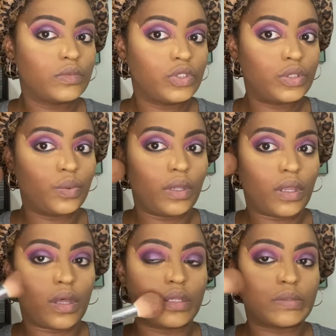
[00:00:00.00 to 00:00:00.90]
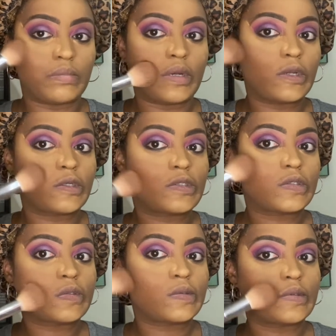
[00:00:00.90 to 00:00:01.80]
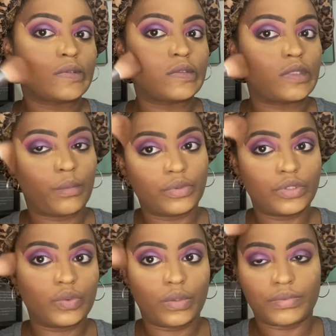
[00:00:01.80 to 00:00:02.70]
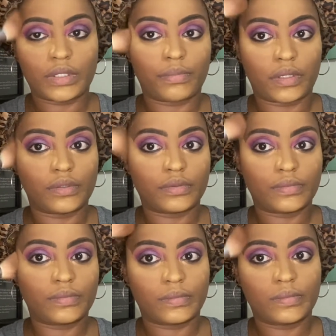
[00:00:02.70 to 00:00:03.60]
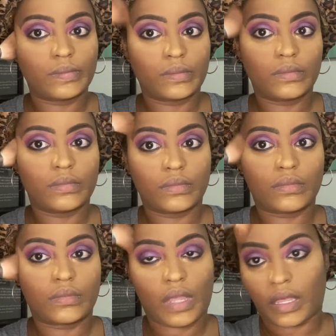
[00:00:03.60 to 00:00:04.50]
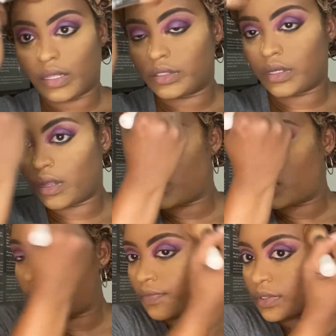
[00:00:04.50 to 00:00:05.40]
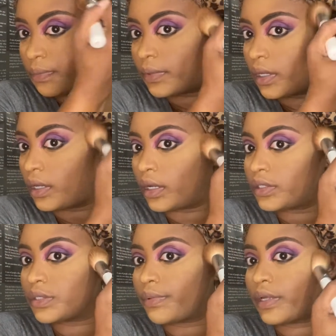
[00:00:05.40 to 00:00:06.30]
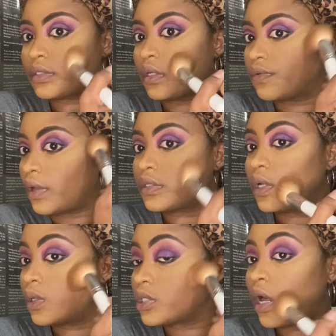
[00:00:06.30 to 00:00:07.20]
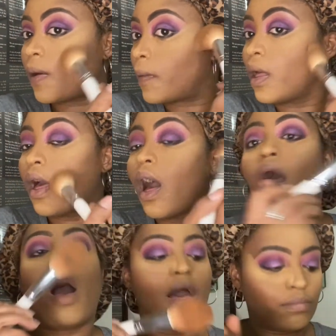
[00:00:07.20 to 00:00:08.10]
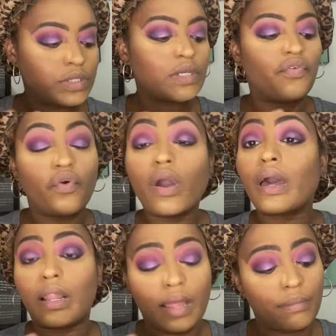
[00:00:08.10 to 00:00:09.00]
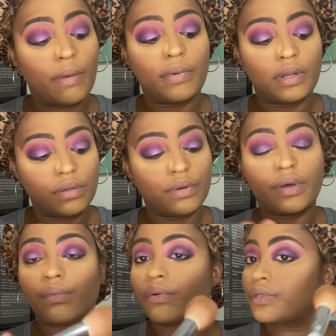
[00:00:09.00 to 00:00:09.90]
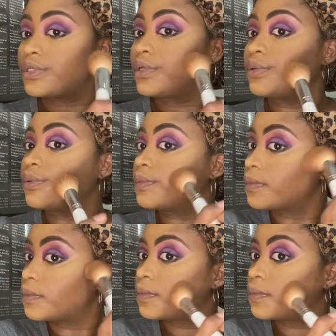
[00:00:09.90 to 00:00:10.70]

Jouer Cosmetics Double Sweep something. I can't tell y'all the name off the top of my head. I just buy stuff. I told y'all, I, I, Sephora got a lot of my money during Corona too.